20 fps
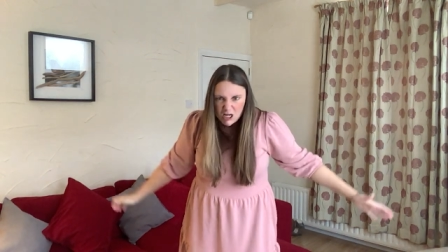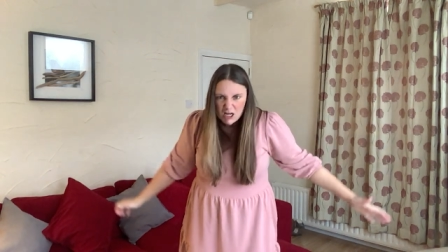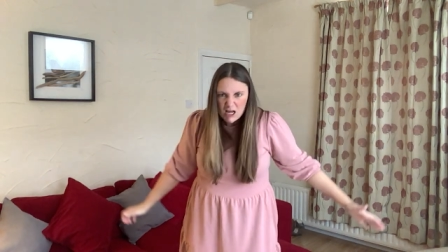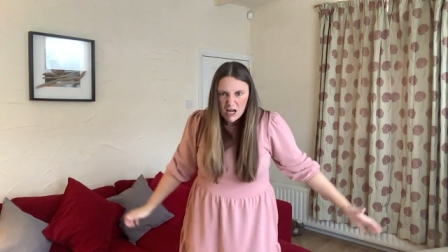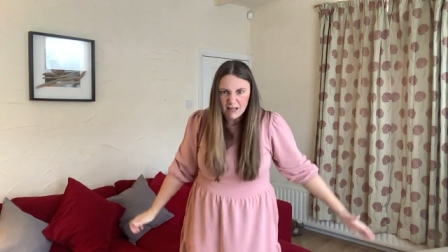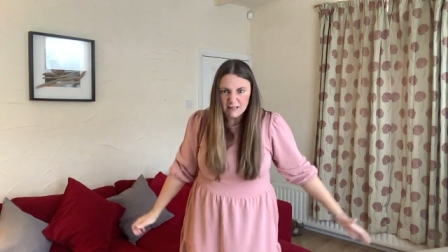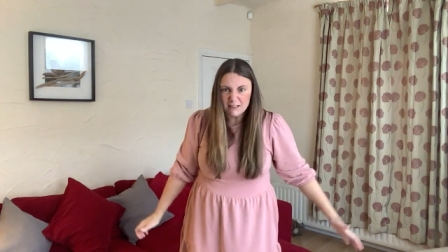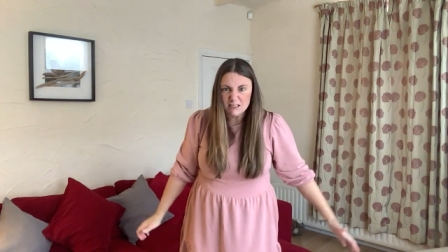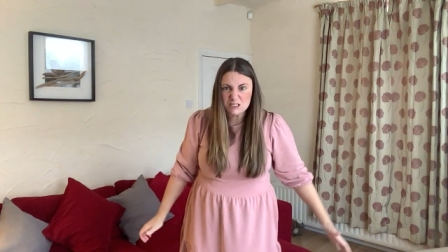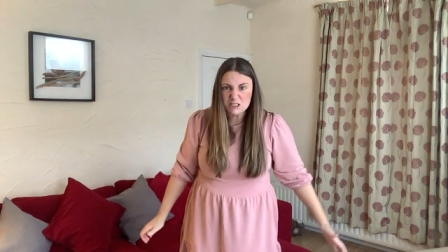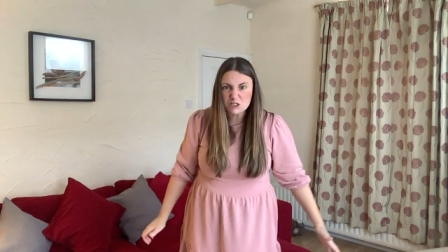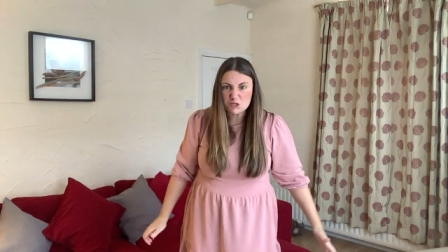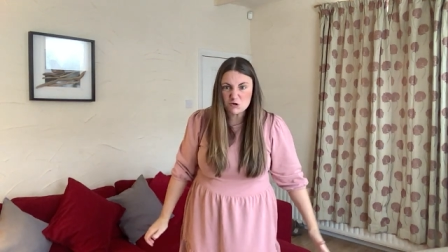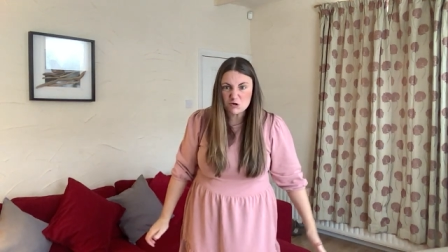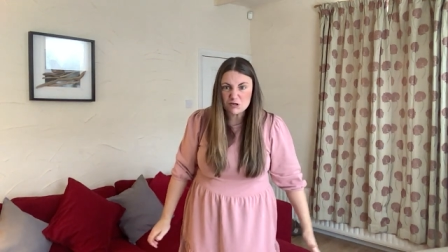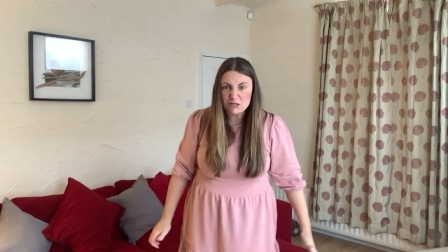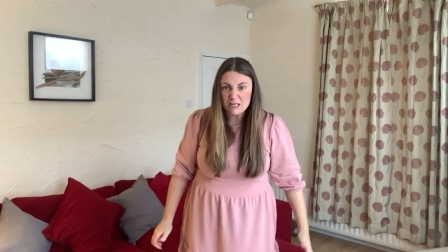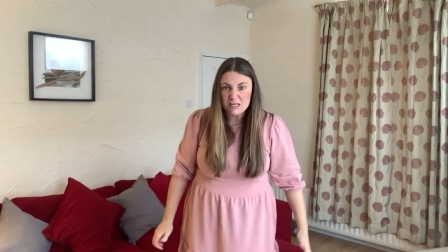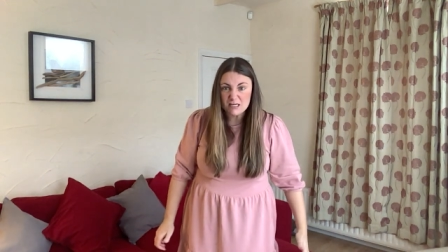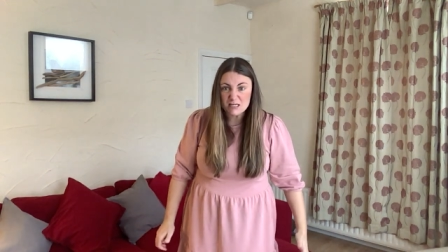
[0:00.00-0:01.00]
And he
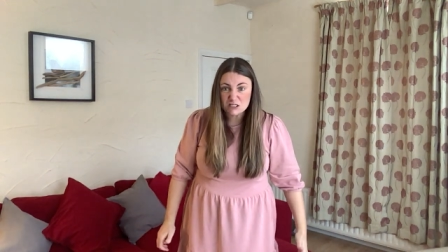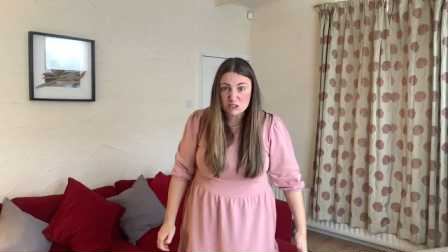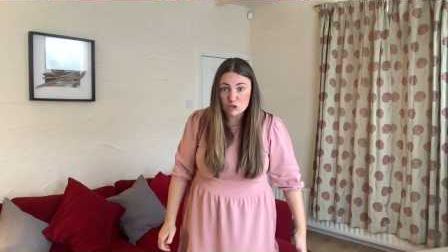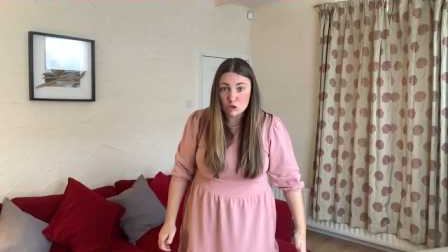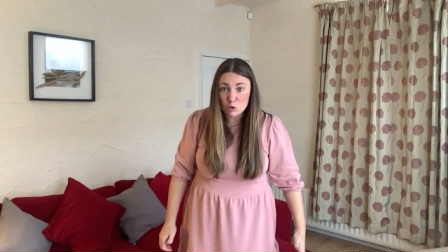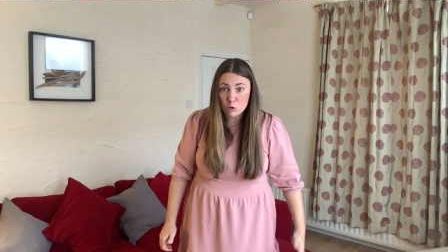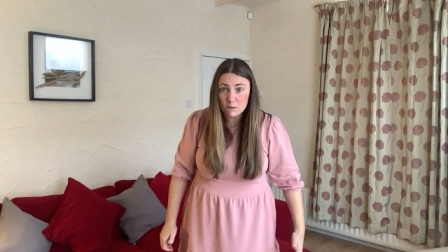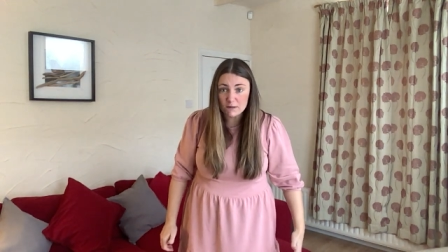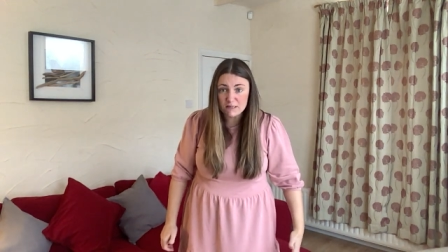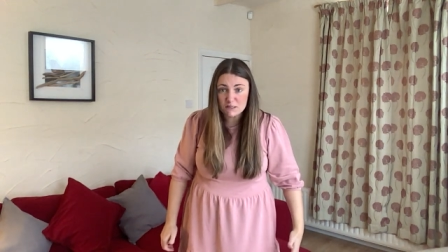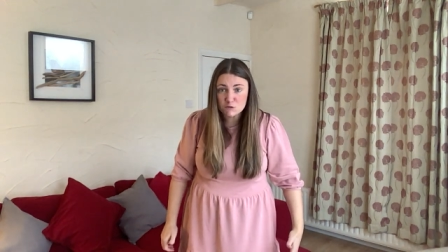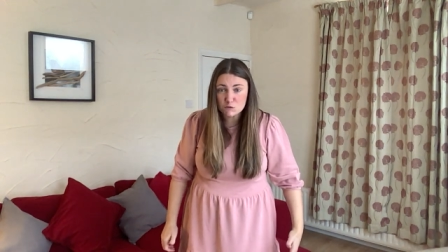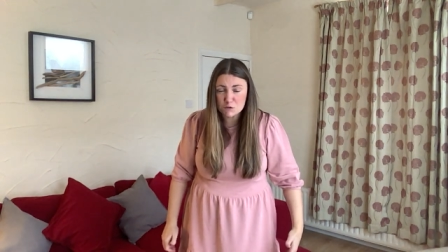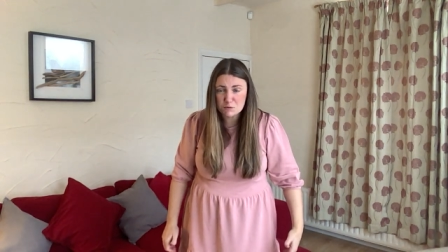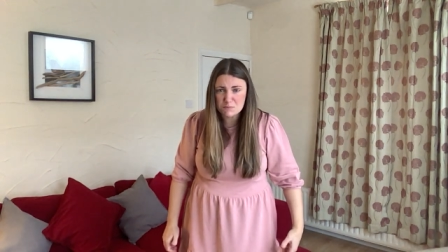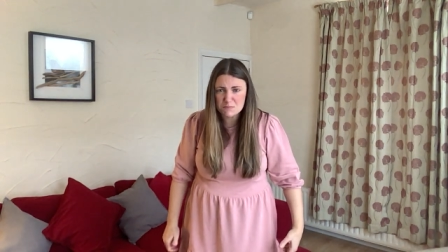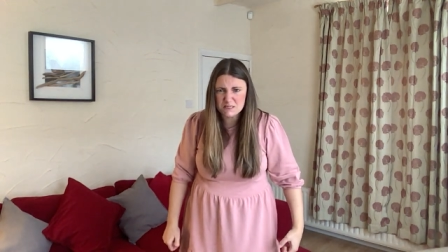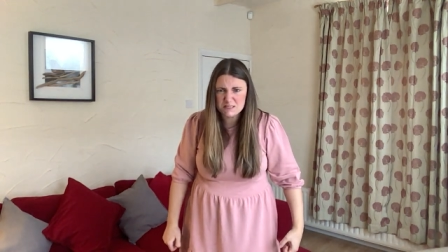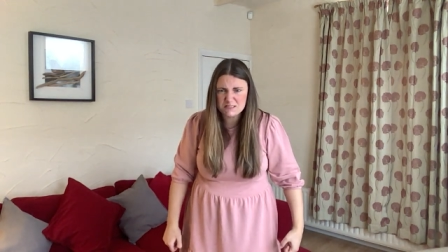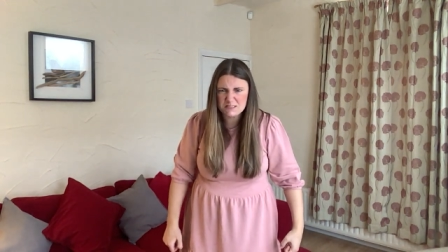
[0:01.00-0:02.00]
saw that his coins were
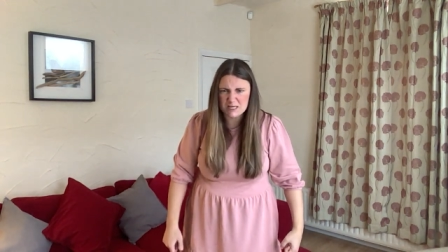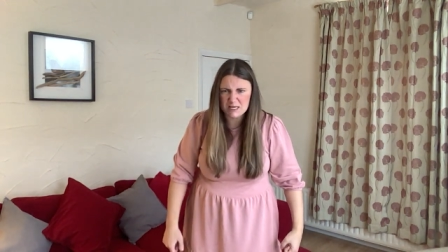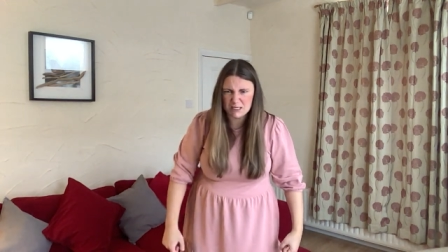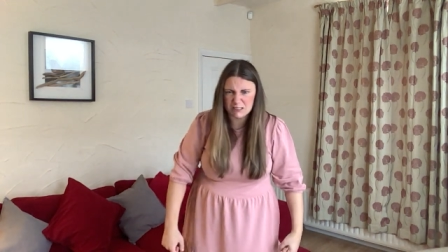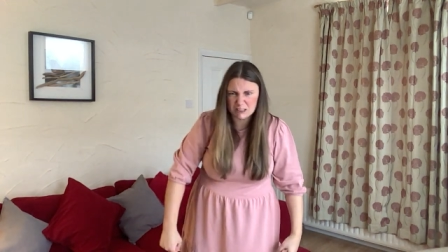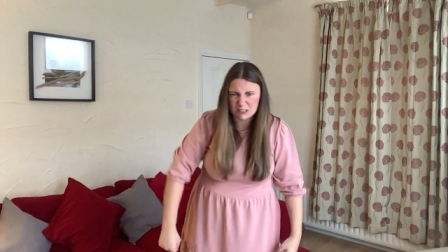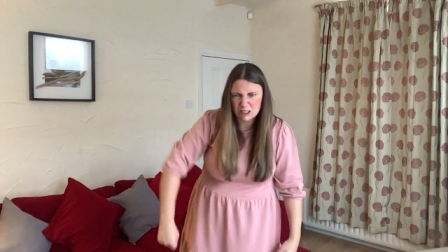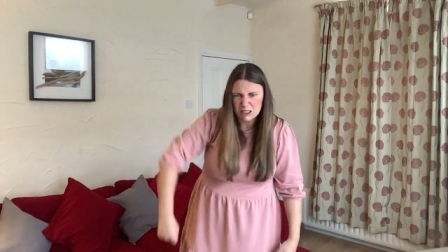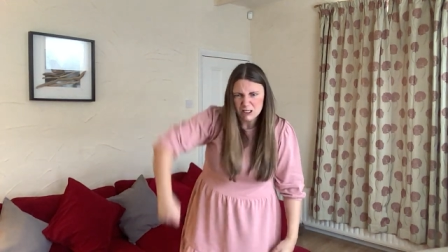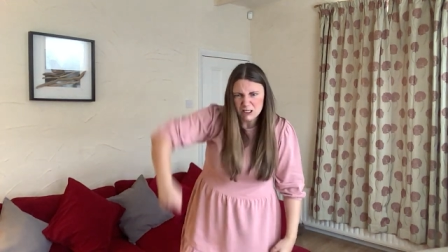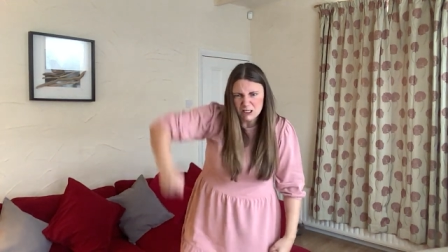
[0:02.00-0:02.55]
missing.